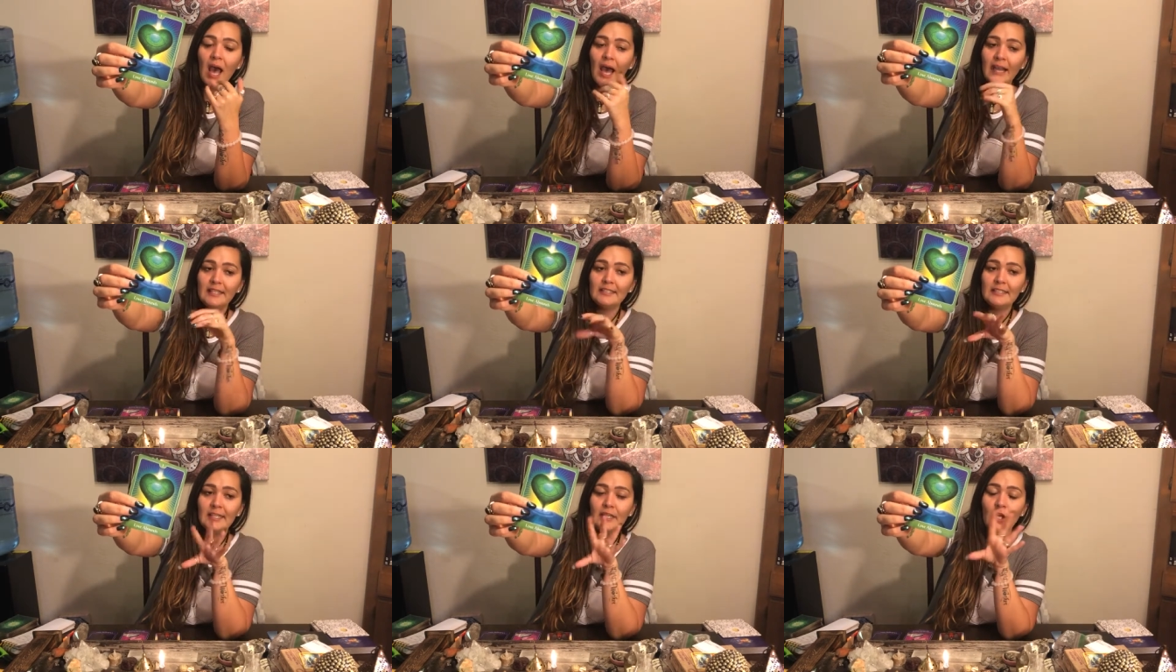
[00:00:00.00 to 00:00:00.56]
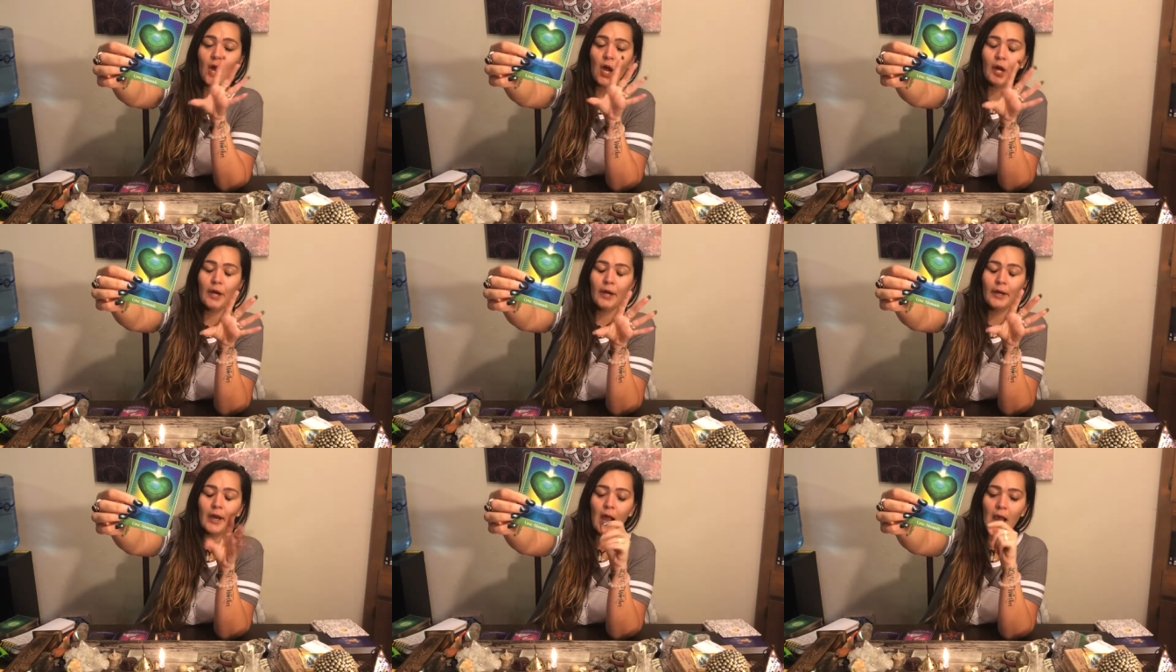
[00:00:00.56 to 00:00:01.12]
I did
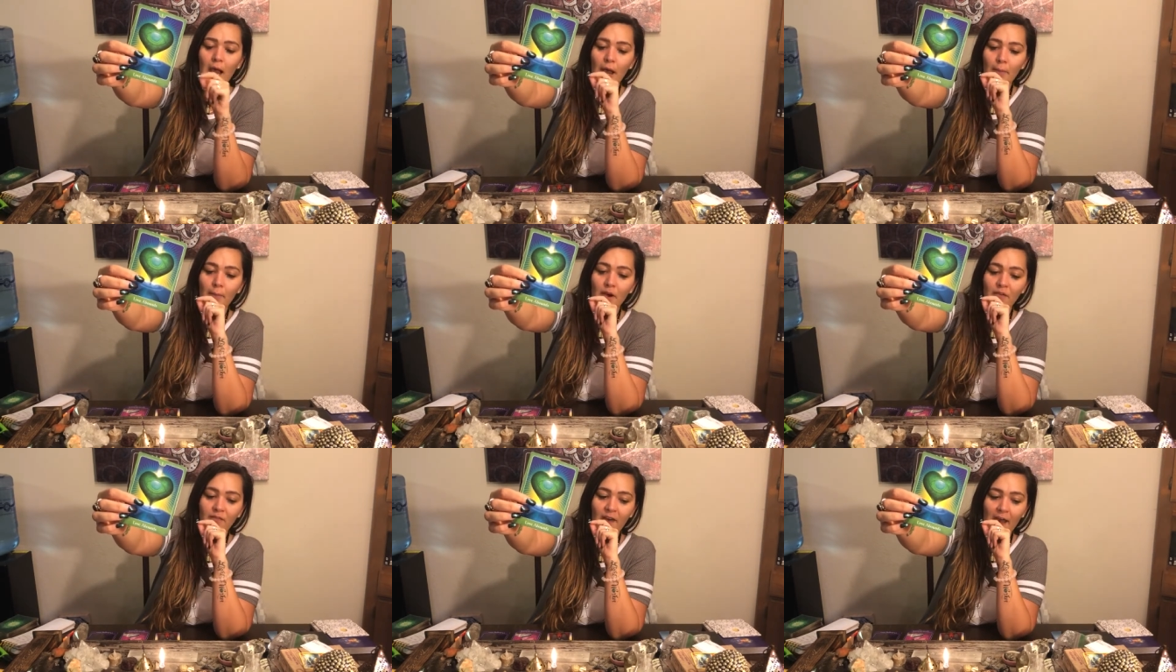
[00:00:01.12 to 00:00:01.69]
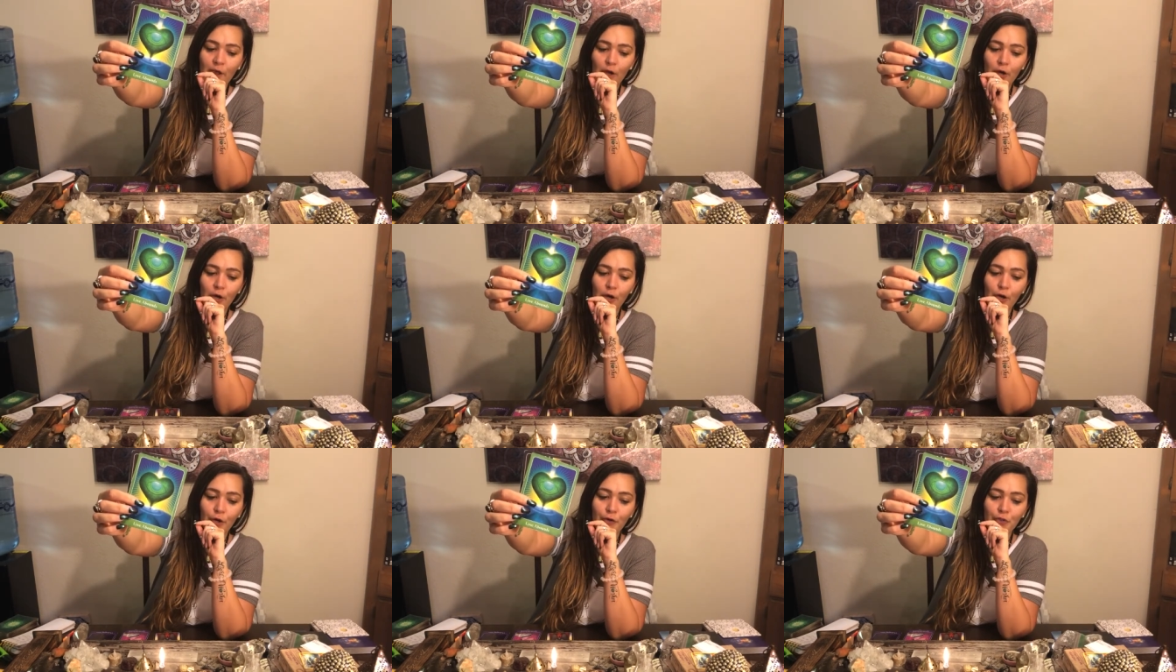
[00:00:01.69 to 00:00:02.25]
our
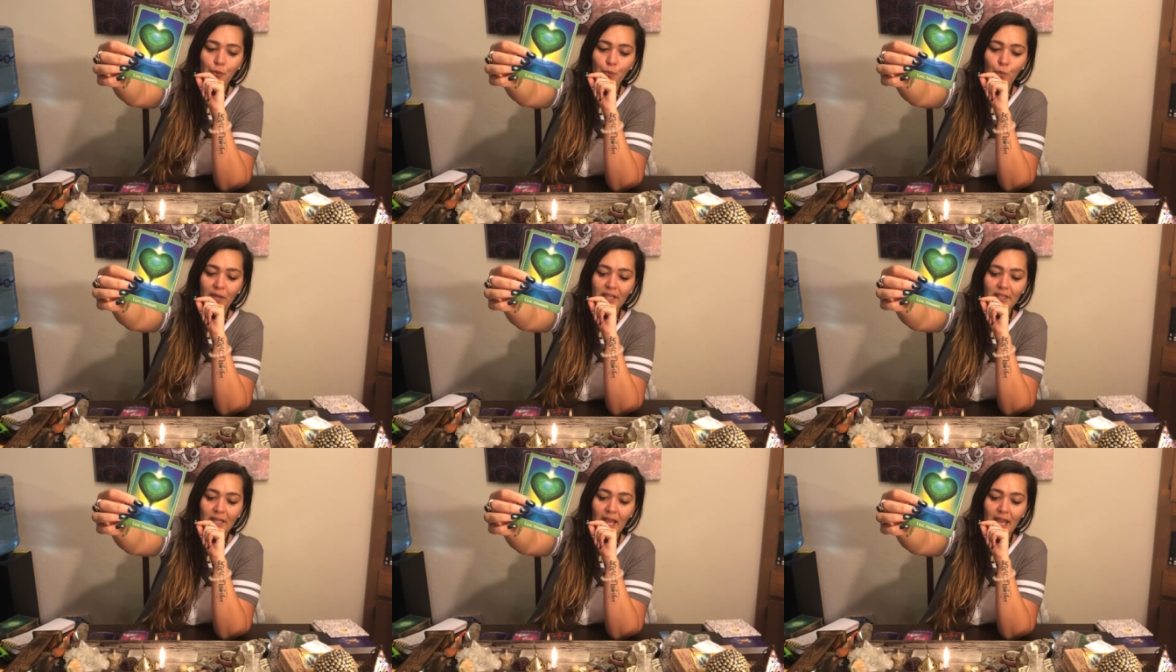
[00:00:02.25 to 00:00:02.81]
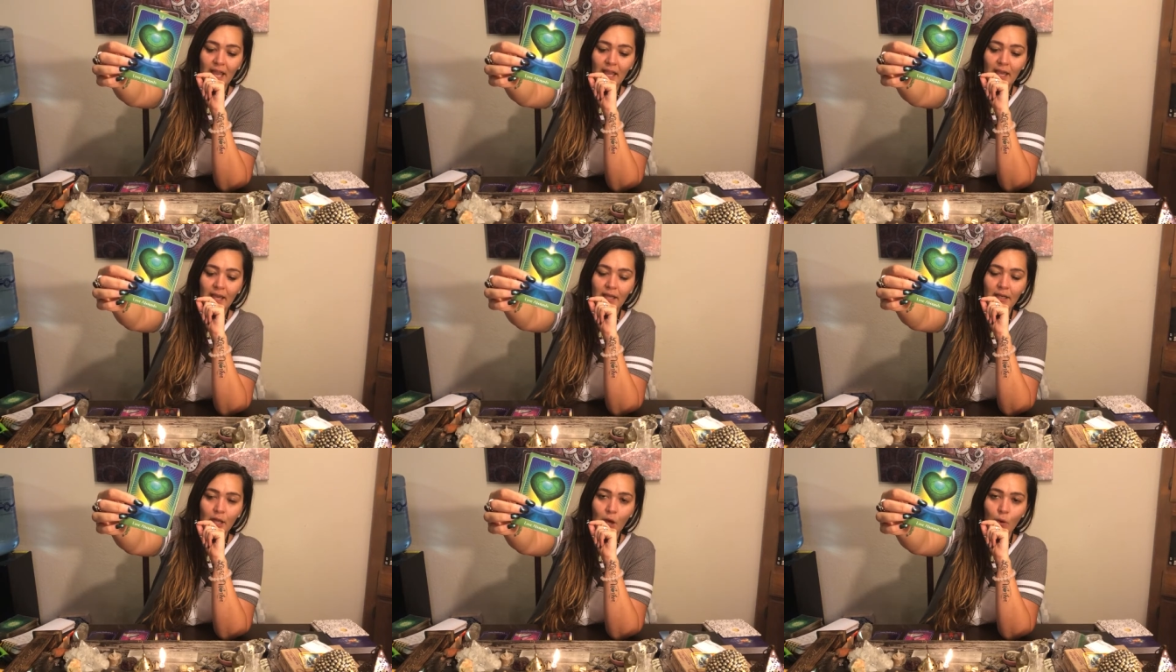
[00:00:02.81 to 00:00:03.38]
fire, earth, wind,
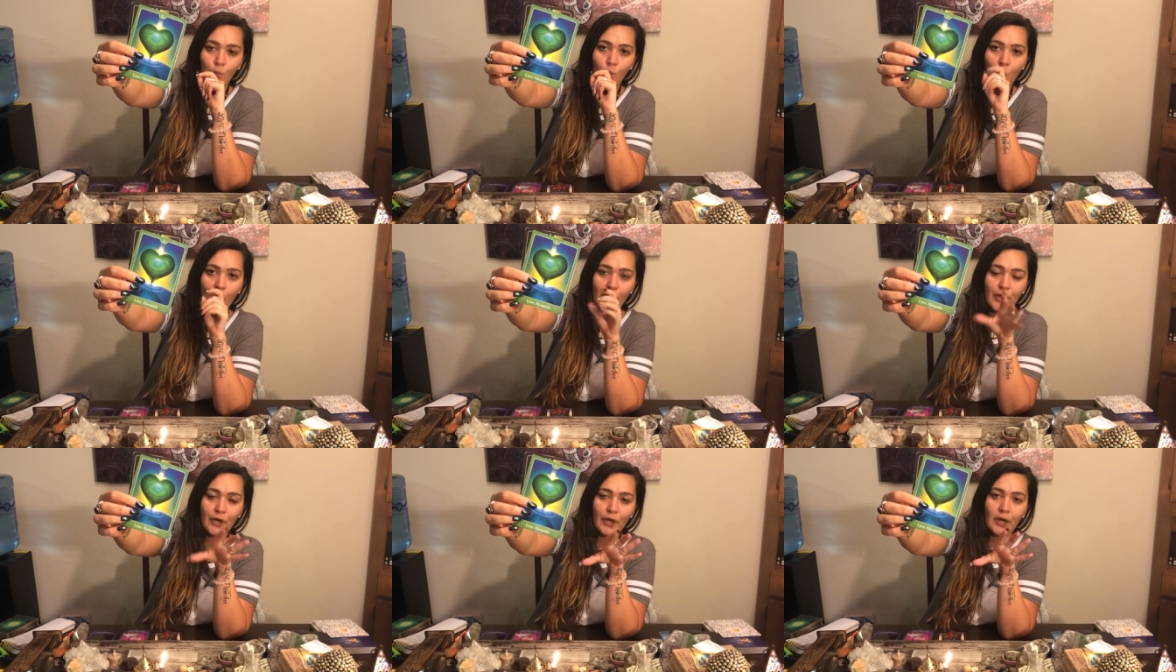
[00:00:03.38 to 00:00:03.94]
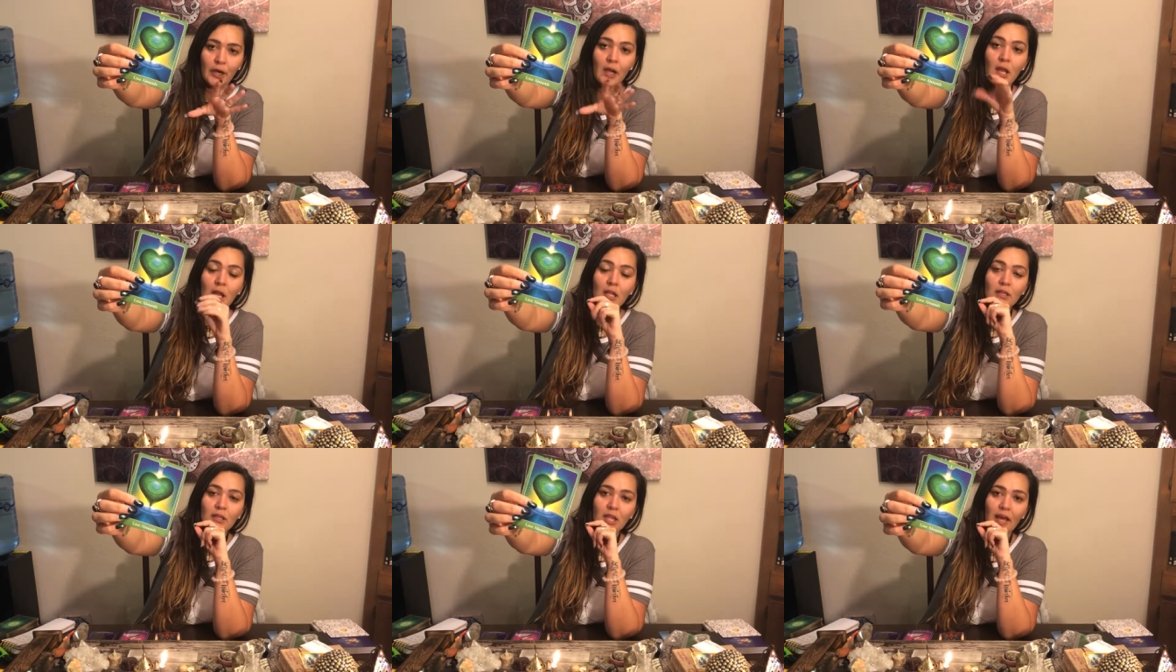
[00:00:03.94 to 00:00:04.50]
and water
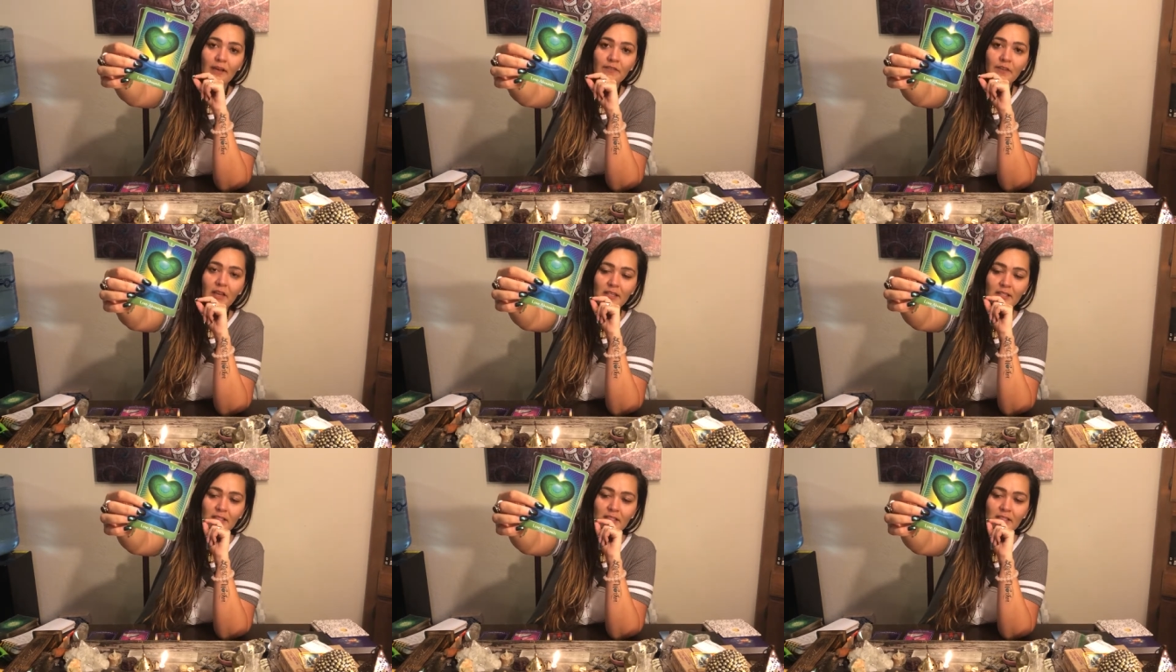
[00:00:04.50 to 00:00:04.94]
love